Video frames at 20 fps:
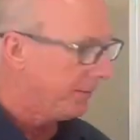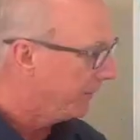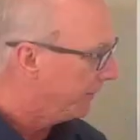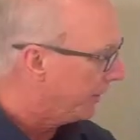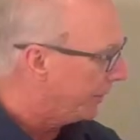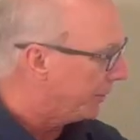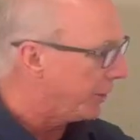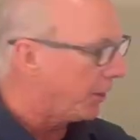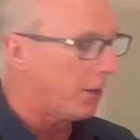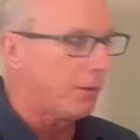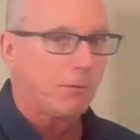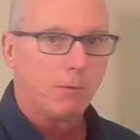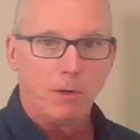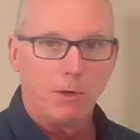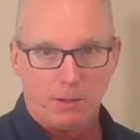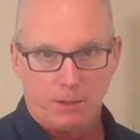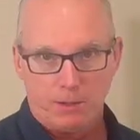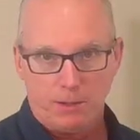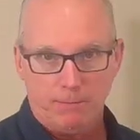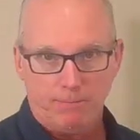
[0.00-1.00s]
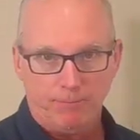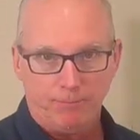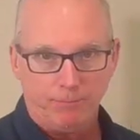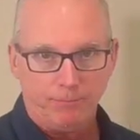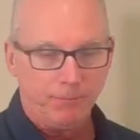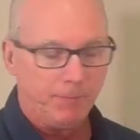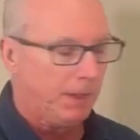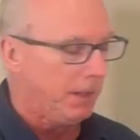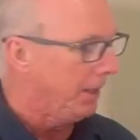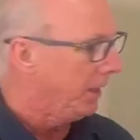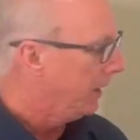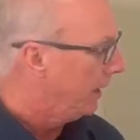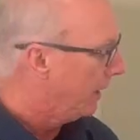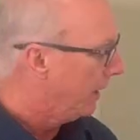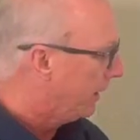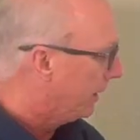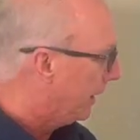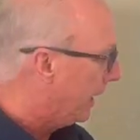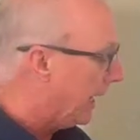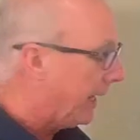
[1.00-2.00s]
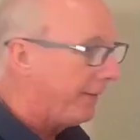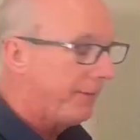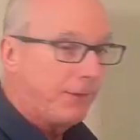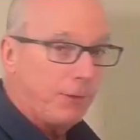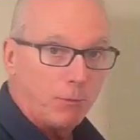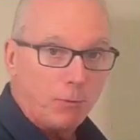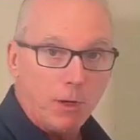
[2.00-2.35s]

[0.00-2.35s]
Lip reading: the dirt work. Not the